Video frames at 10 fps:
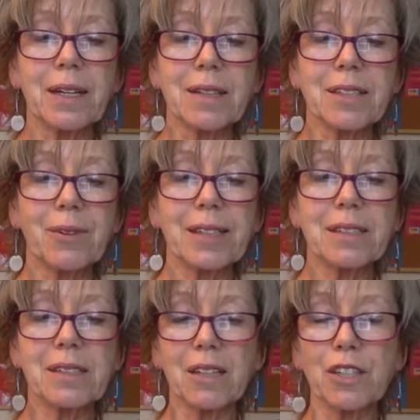as though I'd
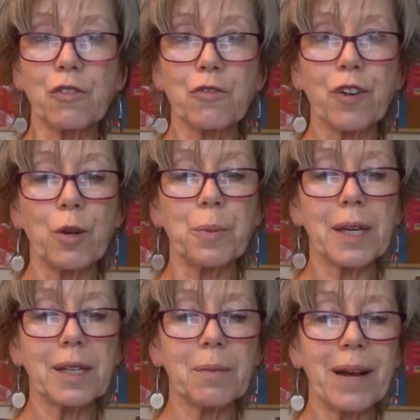started
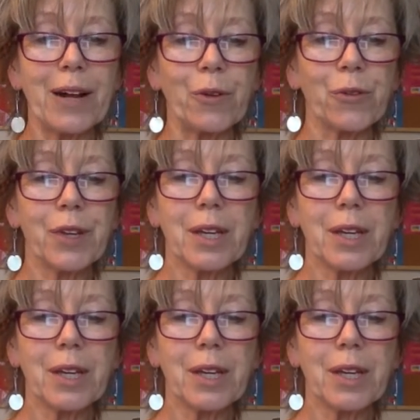foaming at the mouth.